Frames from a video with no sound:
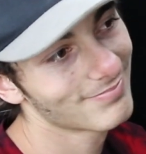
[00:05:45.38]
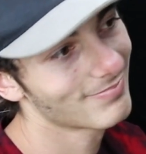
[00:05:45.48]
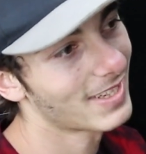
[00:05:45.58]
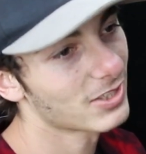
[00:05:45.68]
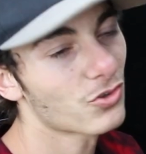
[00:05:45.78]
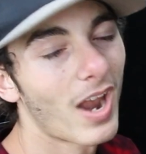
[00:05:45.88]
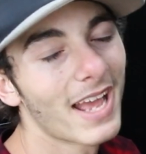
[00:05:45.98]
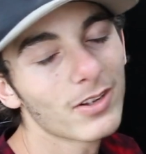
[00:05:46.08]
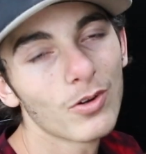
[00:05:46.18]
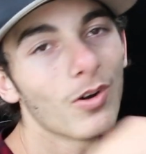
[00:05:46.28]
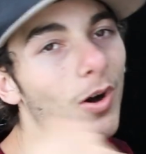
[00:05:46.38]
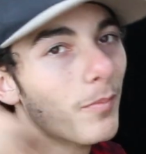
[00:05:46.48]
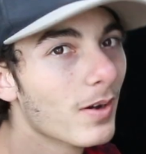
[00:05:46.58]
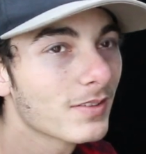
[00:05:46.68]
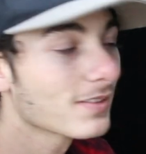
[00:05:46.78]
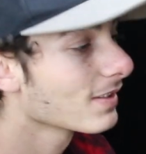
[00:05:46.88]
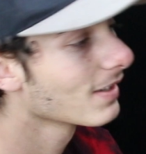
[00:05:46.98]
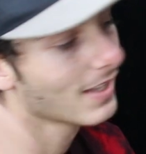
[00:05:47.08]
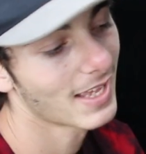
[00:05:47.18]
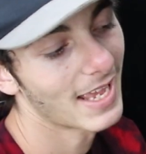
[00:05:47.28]
like a triangle almost,
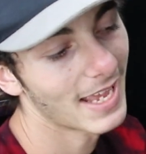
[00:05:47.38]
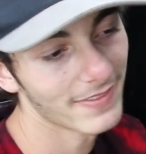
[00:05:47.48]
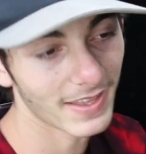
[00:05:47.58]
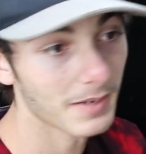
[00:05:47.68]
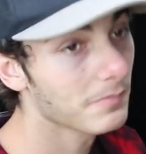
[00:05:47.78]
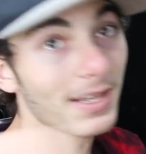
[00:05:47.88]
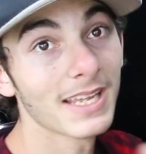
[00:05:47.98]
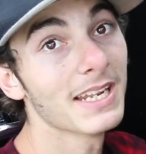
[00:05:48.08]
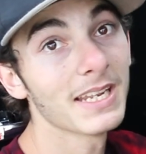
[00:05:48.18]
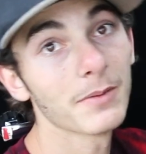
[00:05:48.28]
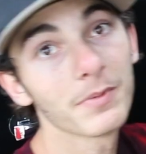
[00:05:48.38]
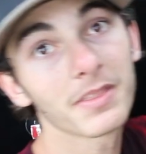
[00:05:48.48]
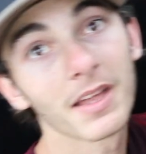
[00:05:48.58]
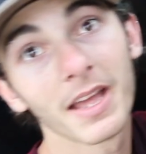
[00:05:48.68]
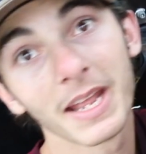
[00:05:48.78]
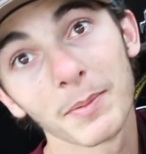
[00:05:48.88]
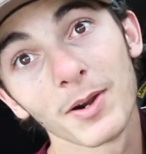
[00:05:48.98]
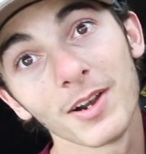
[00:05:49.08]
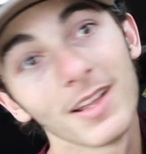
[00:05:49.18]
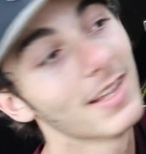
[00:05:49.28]
and then hit it in with a hammer,